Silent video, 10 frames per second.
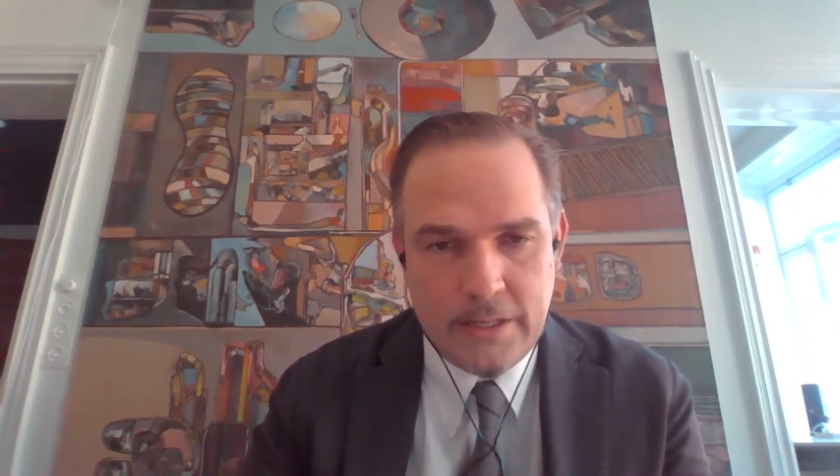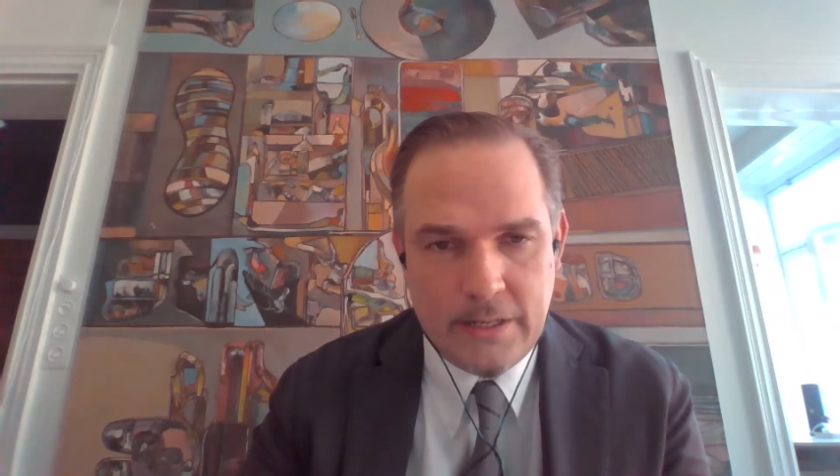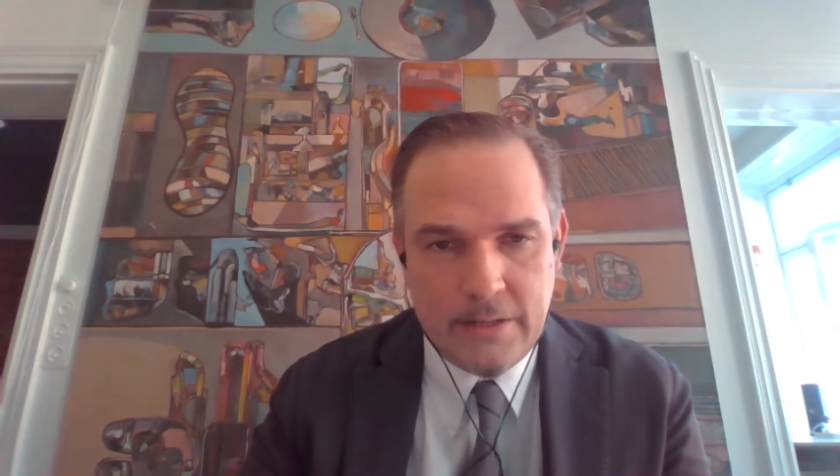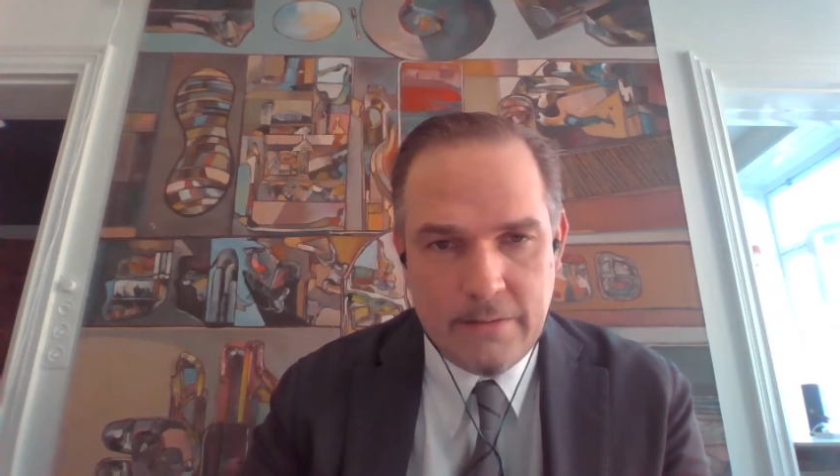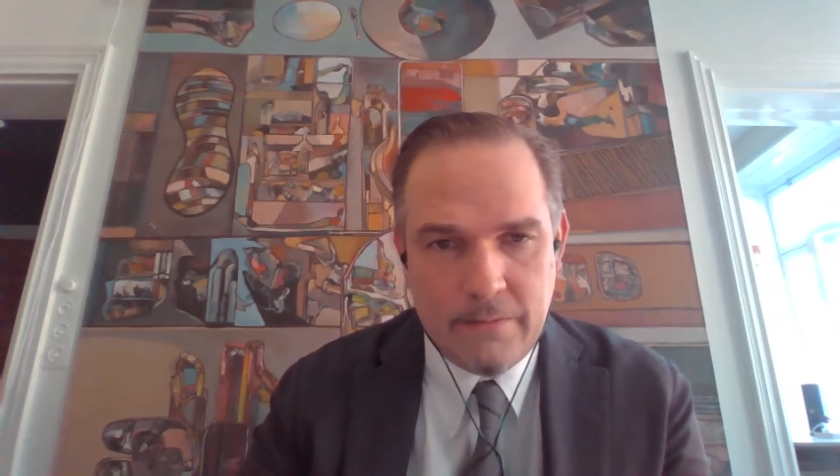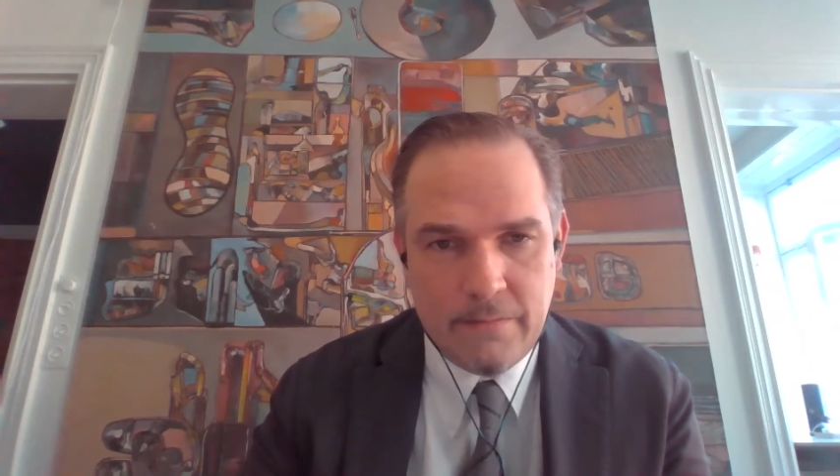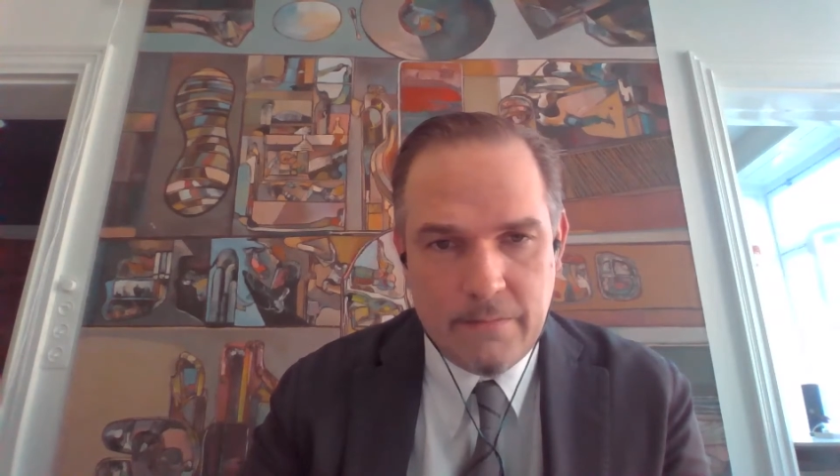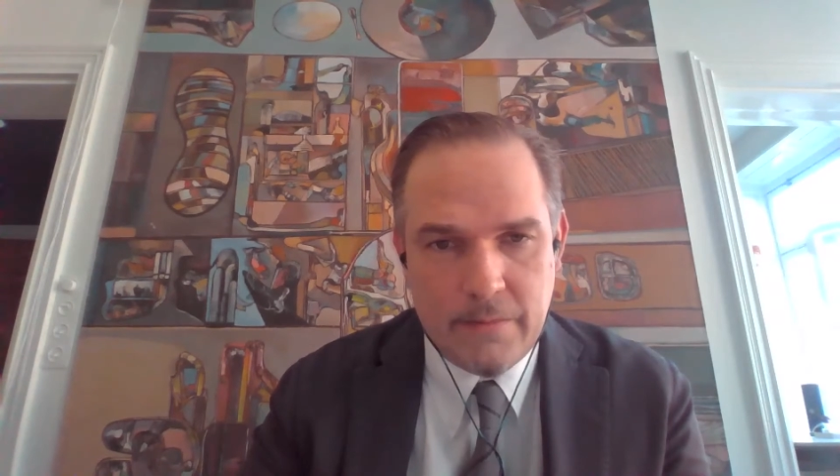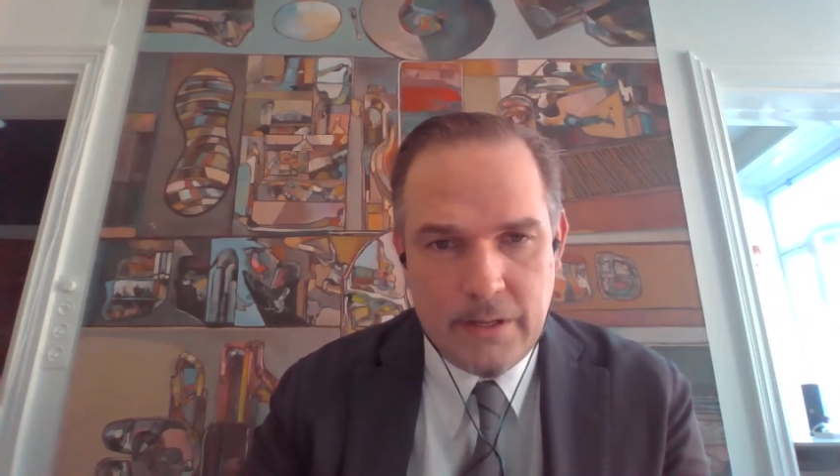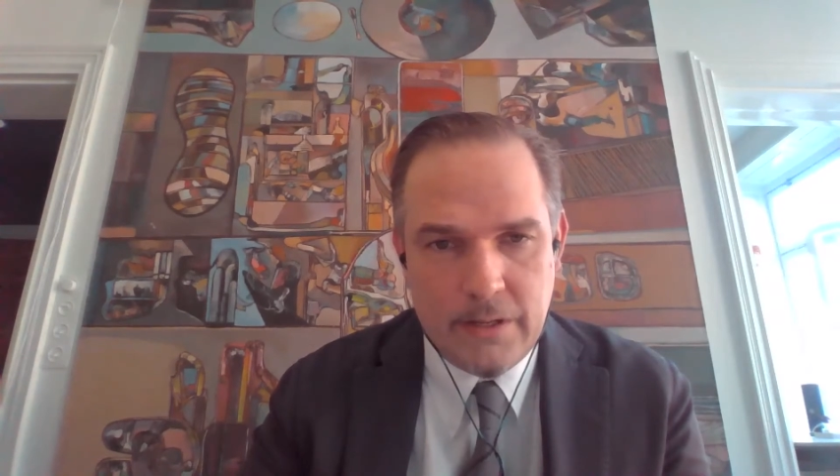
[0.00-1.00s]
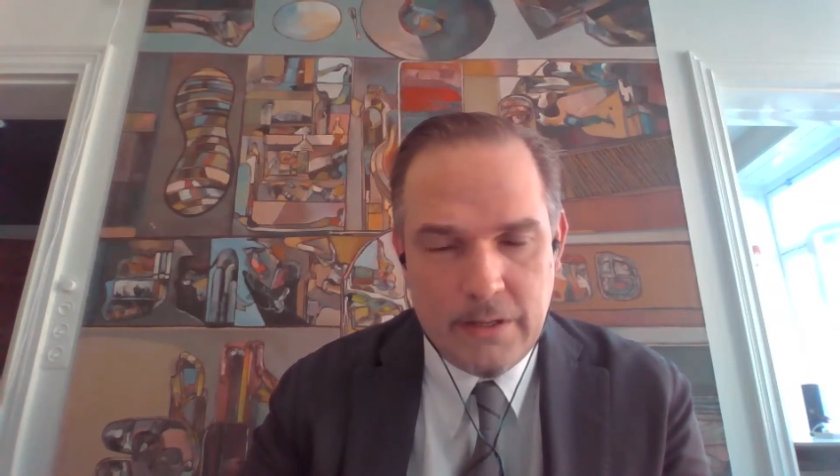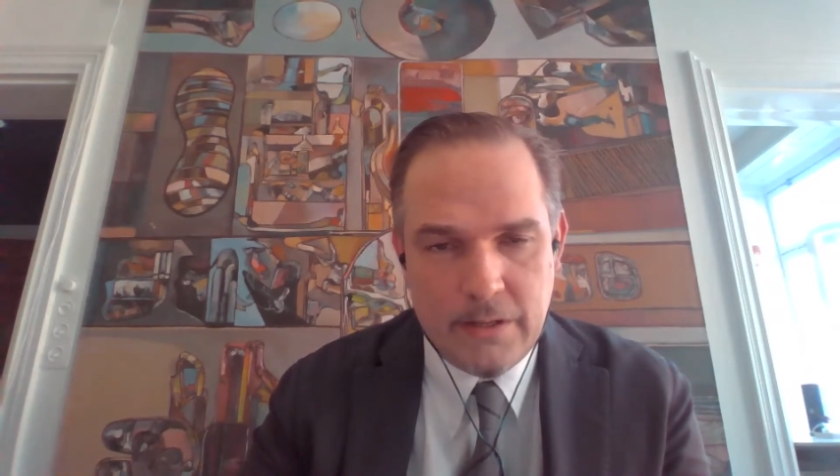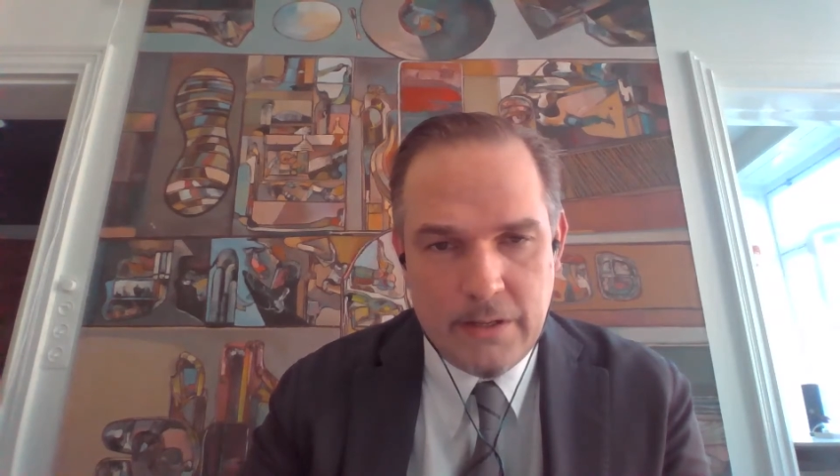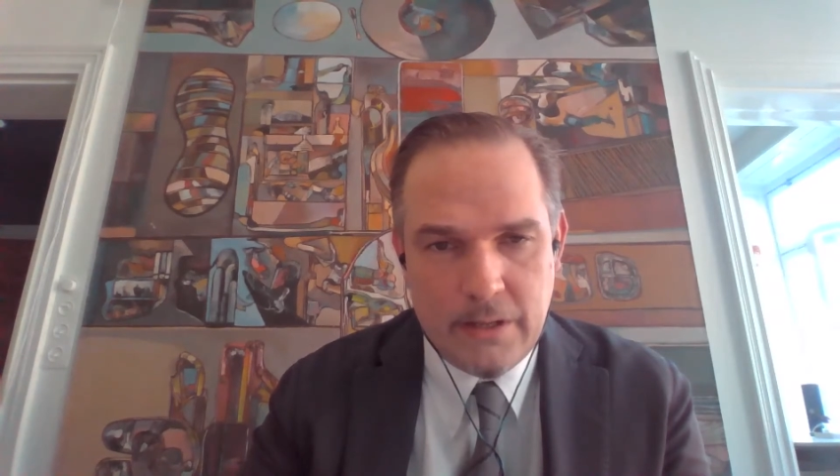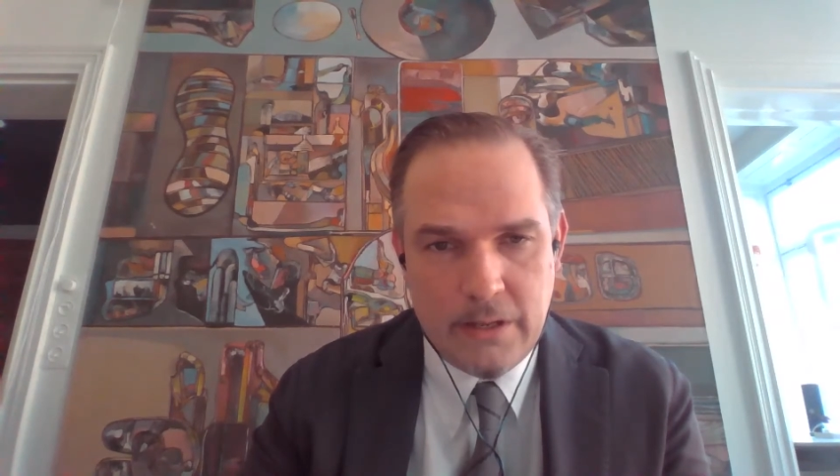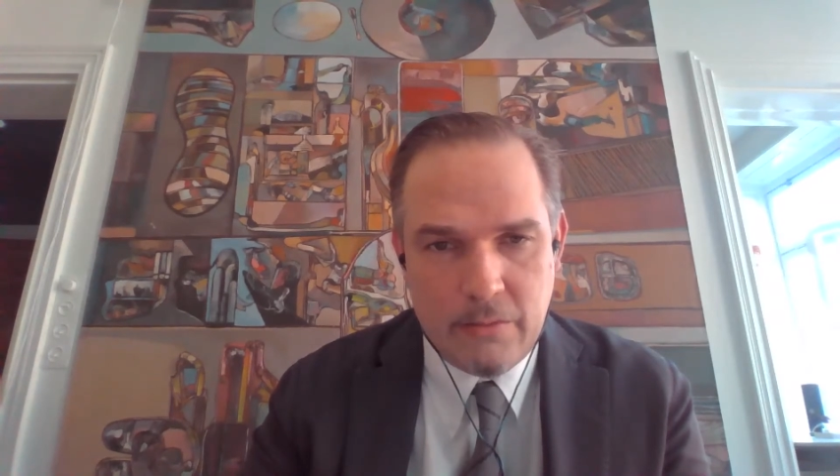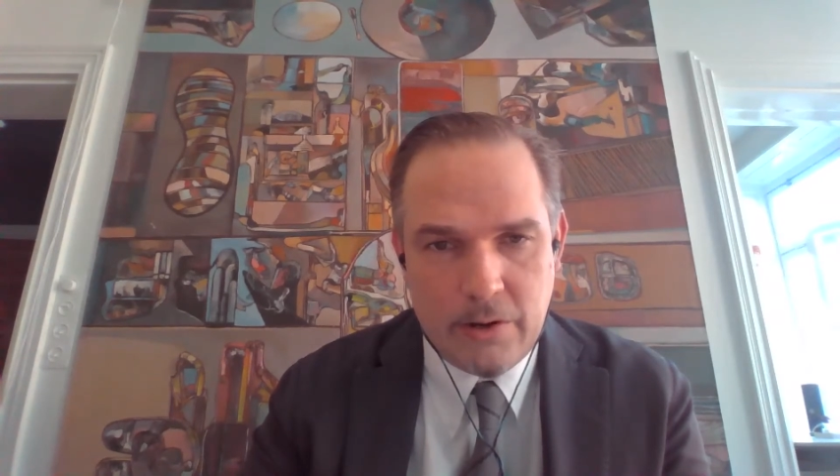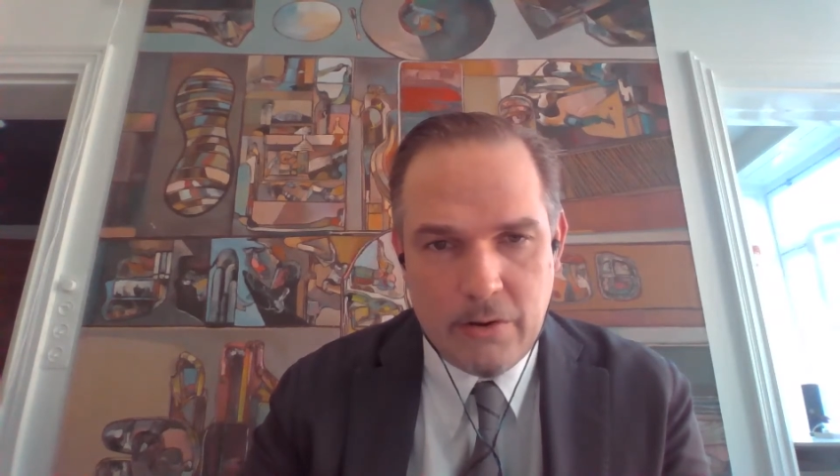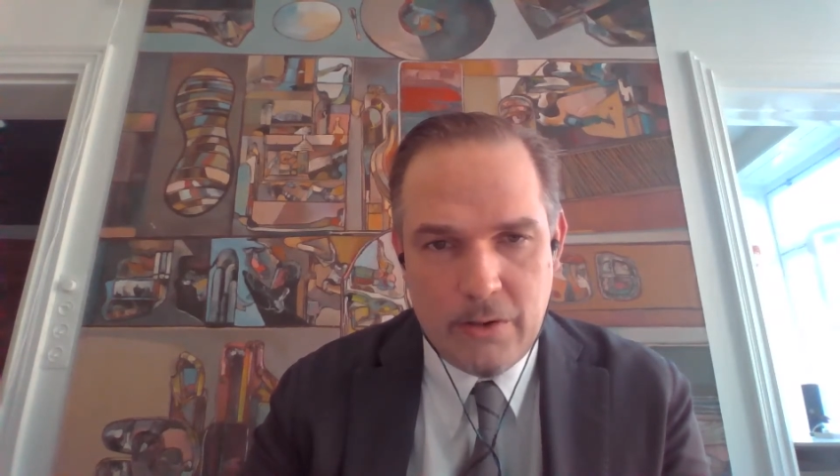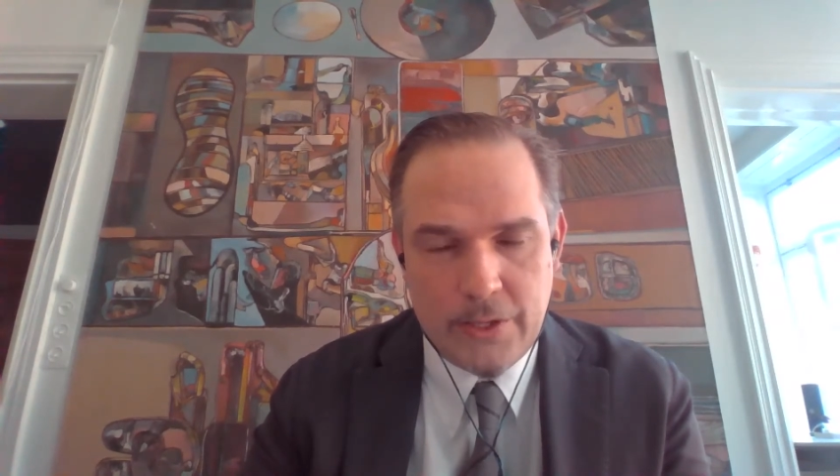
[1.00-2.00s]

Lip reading: I recall